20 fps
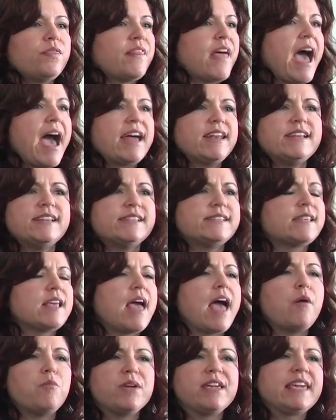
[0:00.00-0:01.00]
That is,
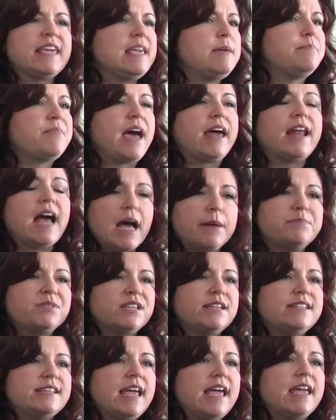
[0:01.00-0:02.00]
we keep that up
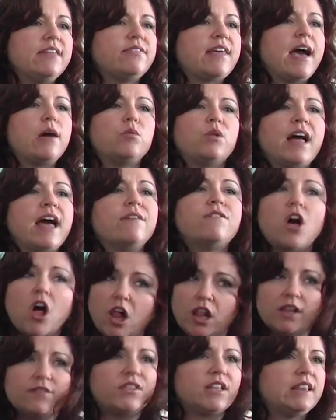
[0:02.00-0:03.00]
to date. That will have
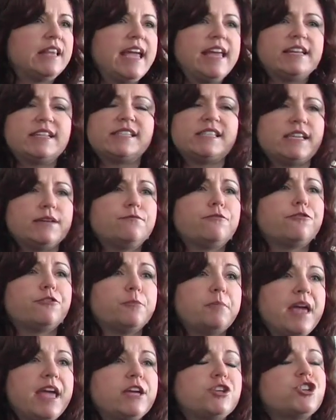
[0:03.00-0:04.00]
all of the latest
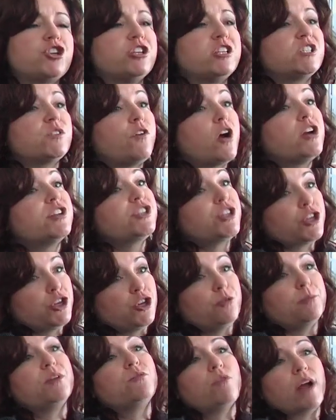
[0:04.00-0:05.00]
information as far as the
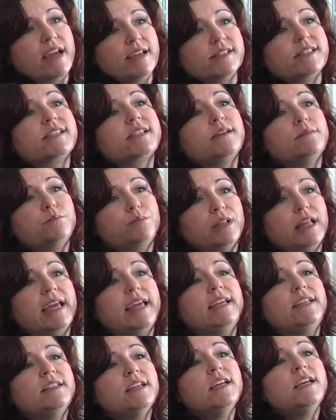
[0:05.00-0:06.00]
human rights
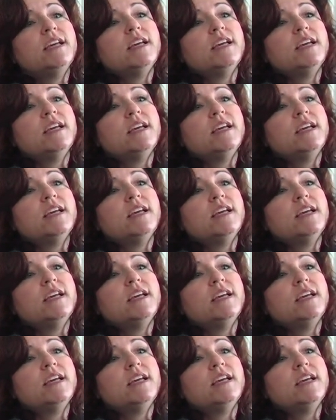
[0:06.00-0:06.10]
complaint.